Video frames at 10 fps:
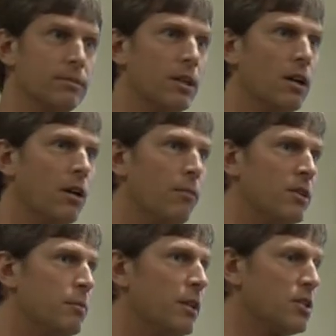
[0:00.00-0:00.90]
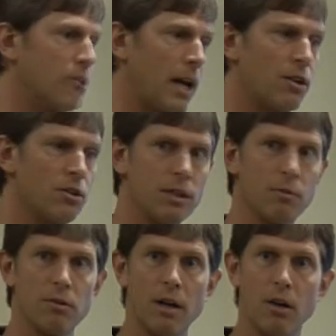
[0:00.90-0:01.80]
That's been the standard
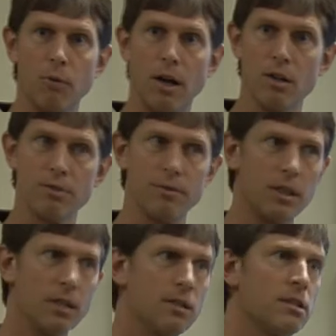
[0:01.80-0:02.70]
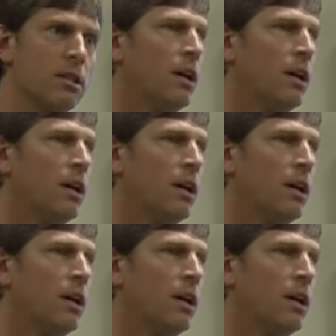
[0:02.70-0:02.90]
treatment around wells for years,